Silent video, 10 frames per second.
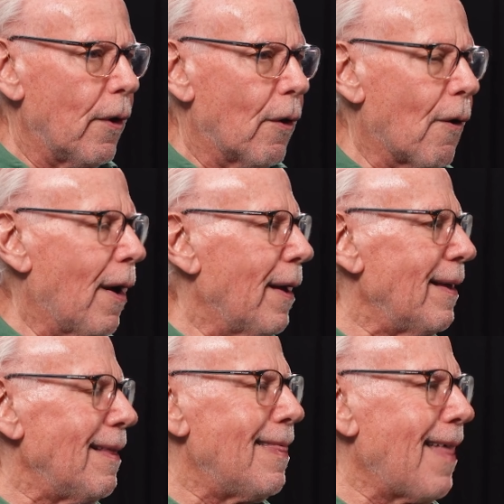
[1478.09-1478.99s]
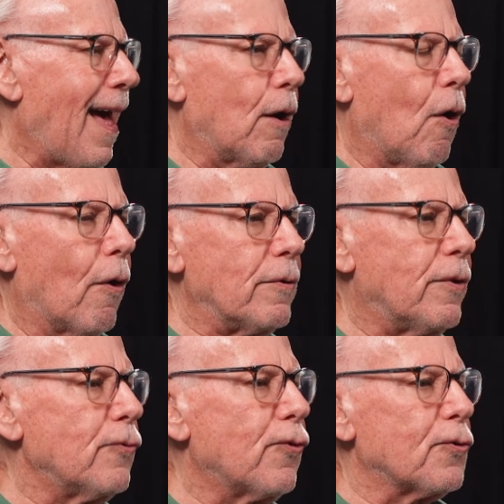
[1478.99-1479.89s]
all right, that are
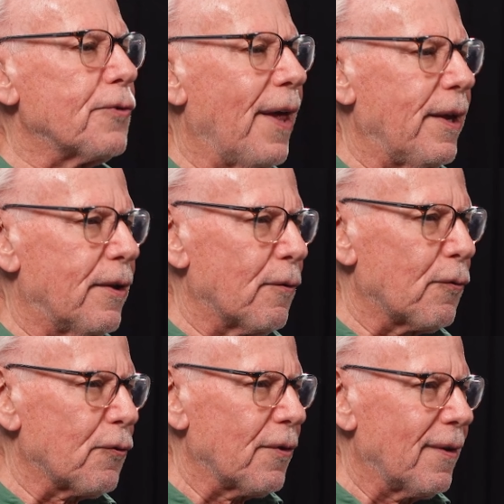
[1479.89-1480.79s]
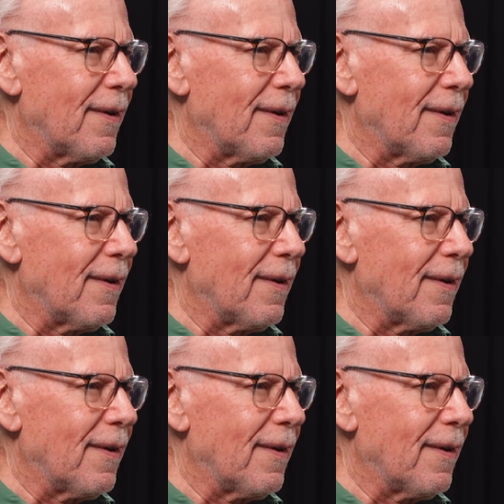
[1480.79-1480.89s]
digital natives.